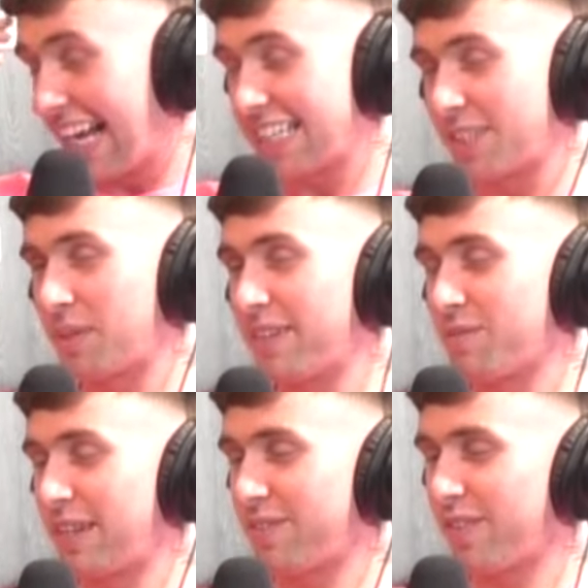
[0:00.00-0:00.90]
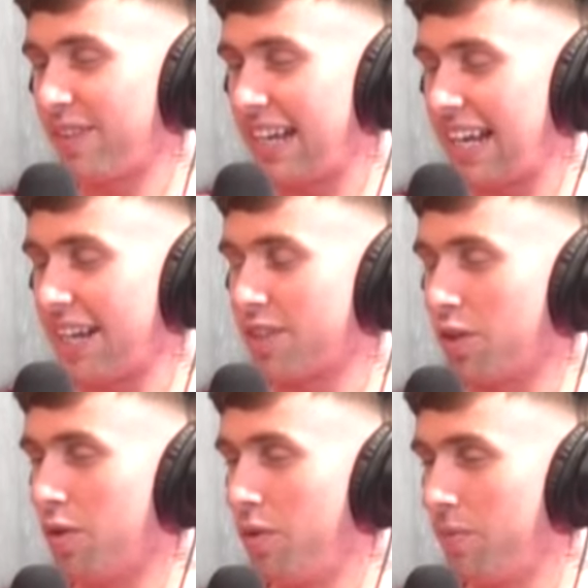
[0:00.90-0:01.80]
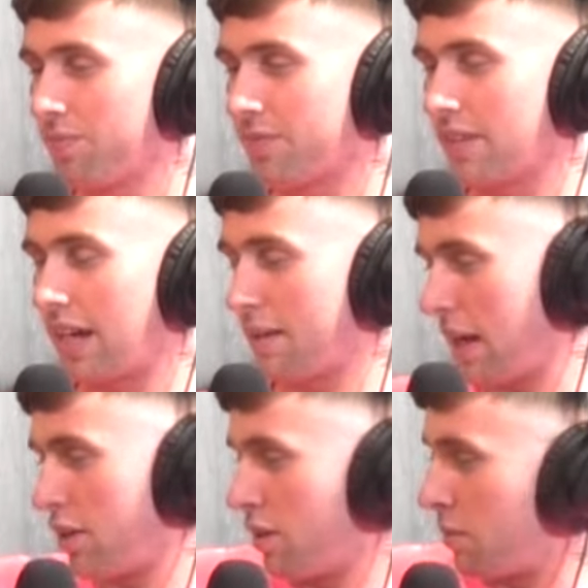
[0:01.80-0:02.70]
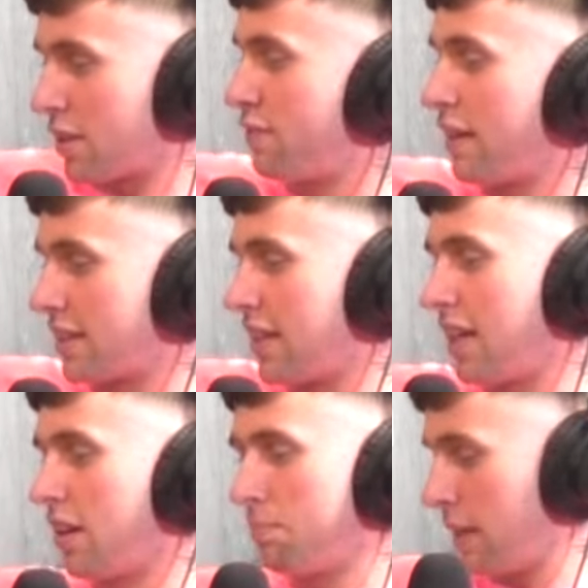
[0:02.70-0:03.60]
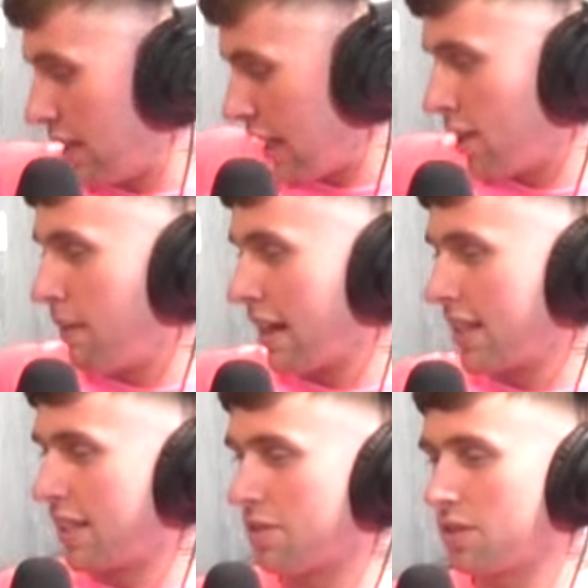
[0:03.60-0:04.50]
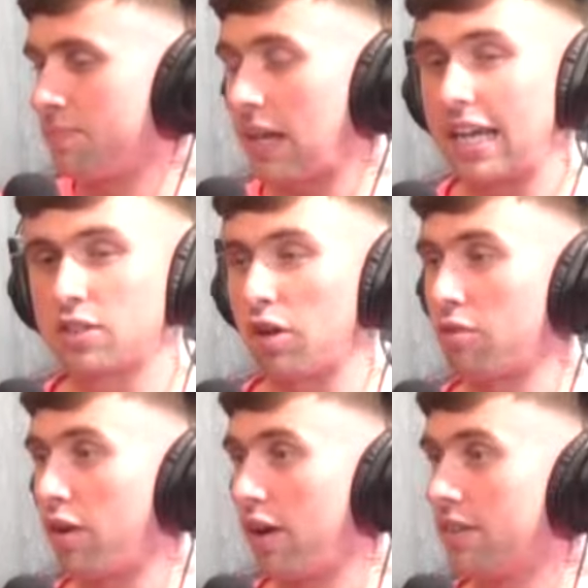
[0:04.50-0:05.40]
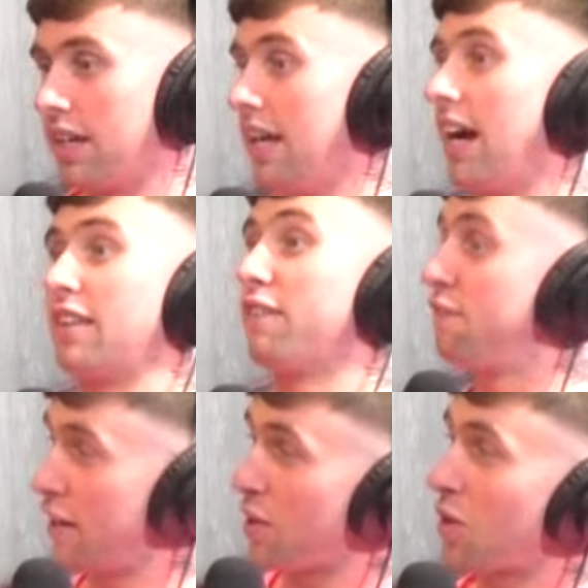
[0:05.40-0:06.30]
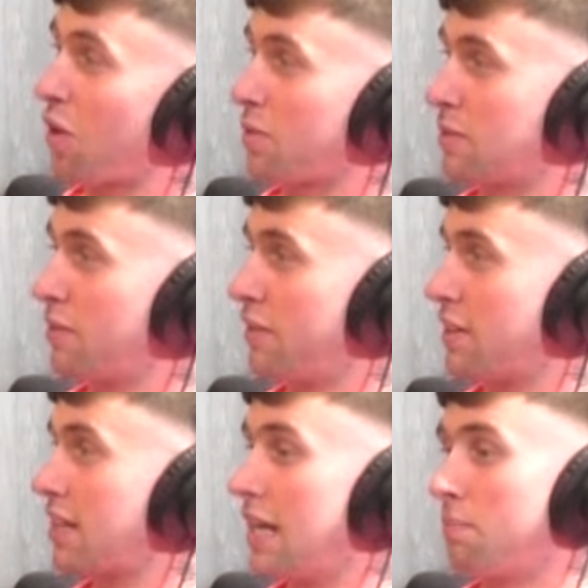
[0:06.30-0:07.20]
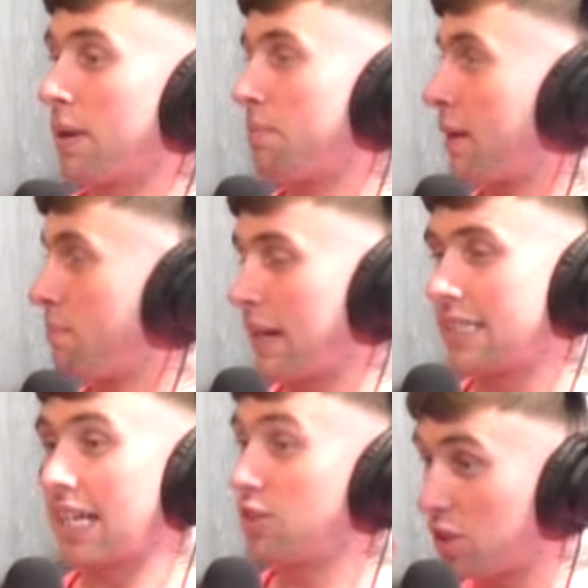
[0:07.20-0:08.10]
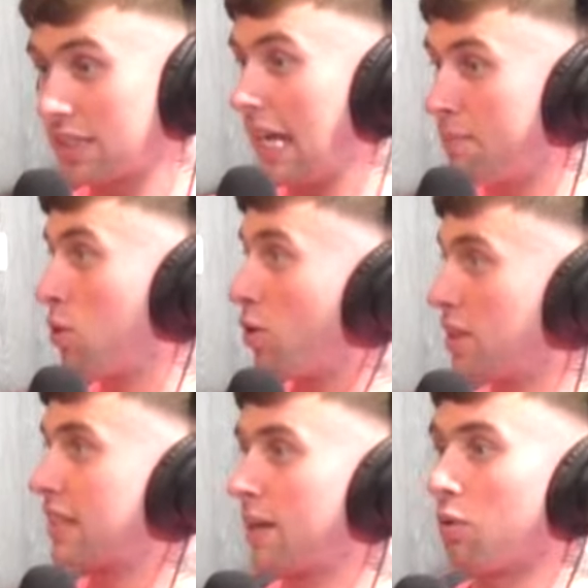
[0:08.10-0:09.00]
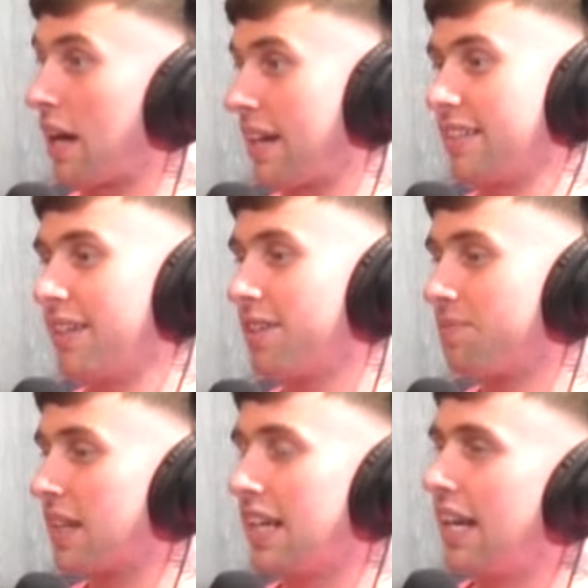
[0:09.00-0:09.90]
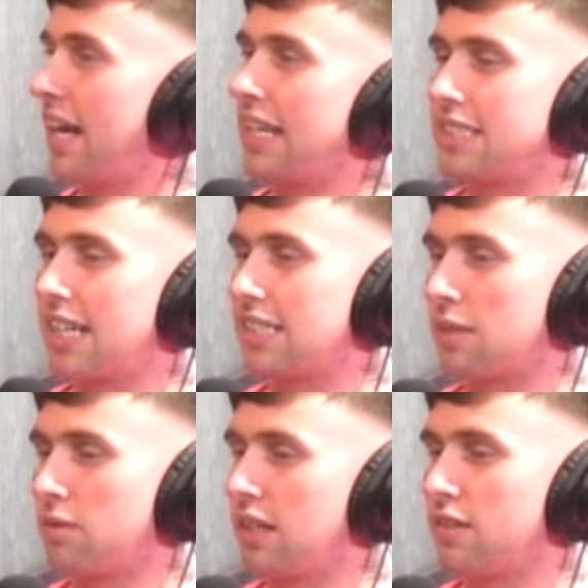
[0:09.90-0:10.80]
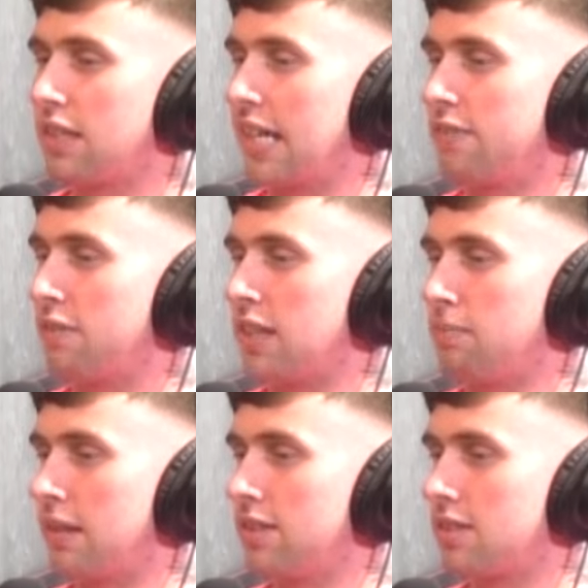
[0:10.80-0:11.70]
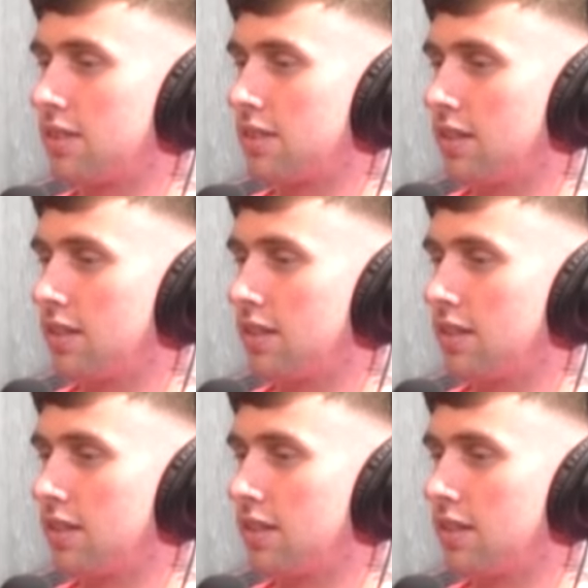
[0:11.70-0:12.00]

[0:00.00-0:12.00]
He says, whenever, whenever he let go, I, I don't know, I must have felt his hand not being like in the back of the seat or something. Yeah. I turned around and the fear of God was in my face. Ah, but, but, but he said, just keep going, just keep going. And I did. And he says, like within 10, 15 minutes.